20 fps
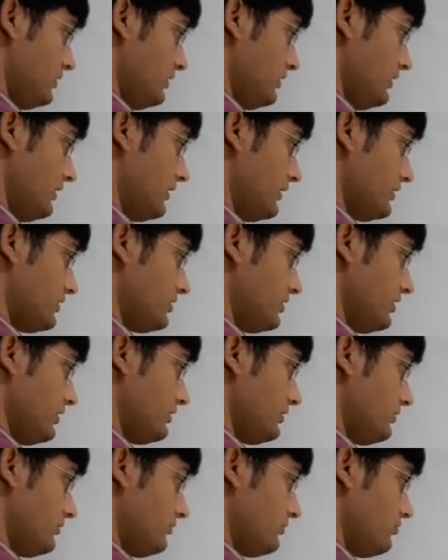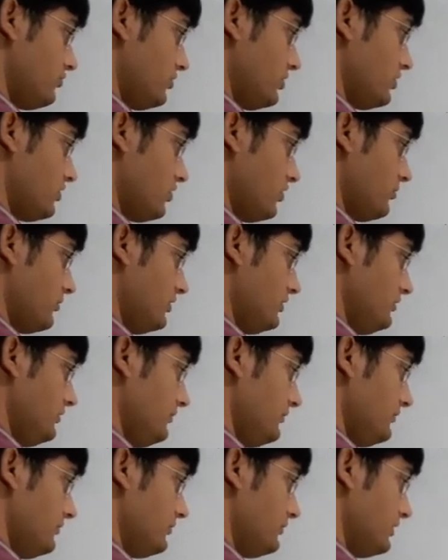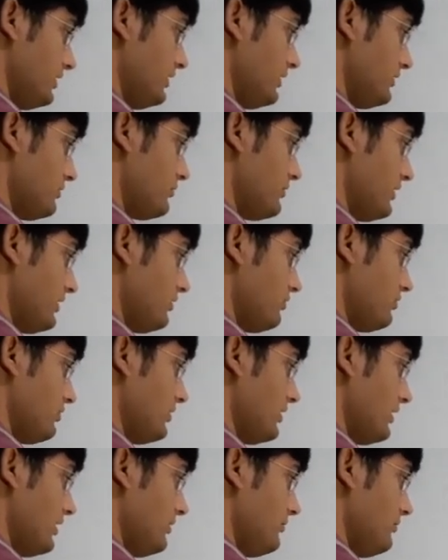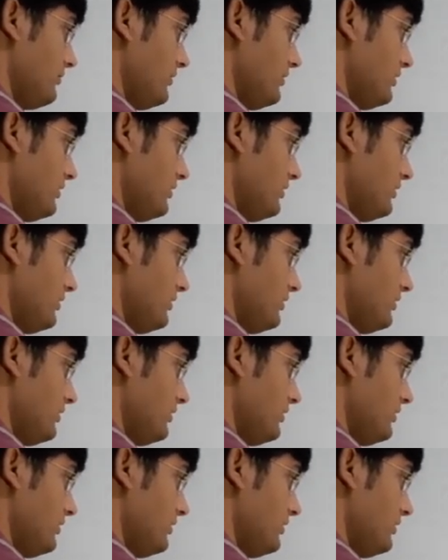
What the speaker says: Let us take 3 common, then in the bracket we will have